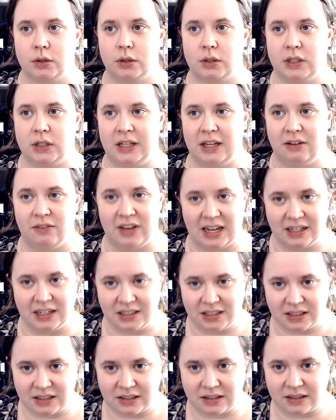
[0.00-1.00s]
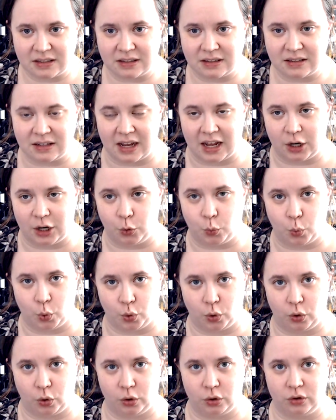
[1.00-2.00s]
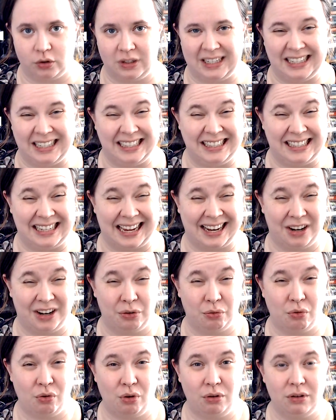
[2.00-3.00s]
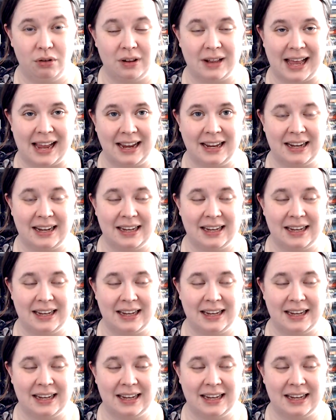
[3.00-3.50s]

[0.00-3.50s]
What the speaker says: events and world in general, like,